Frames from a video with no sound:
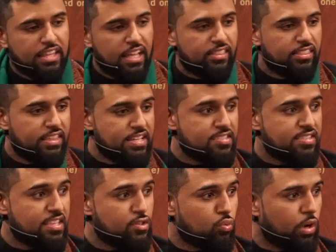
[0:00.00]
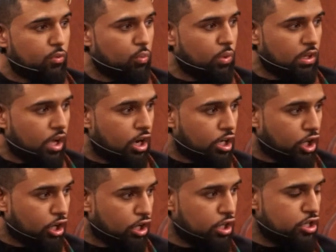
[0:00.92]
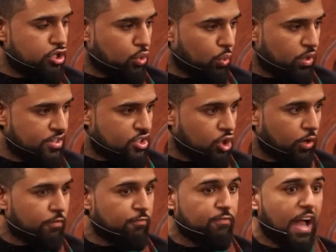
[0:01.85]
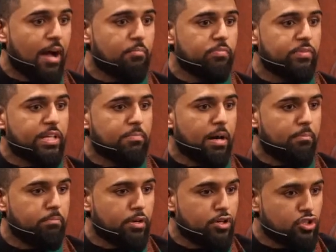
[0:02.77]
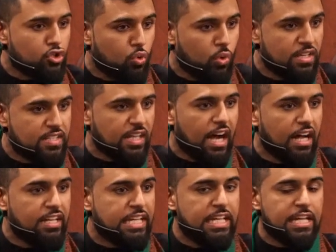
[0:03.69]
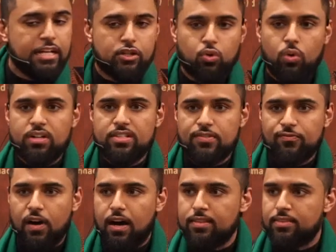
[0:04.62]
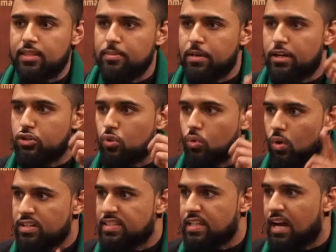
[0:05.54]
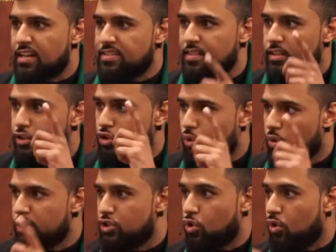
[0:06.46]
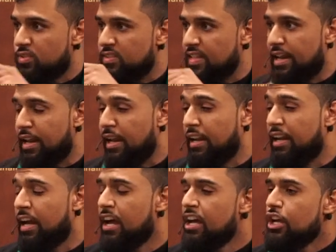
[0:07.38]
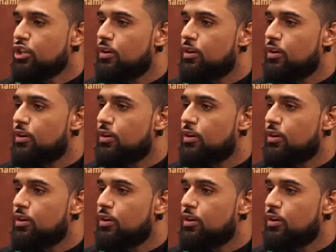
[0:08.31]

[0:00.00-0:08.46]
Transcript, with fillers: that this is what will occur towards your family members, towards Ali, towards Fatima, towards Hassan, towards Hussein.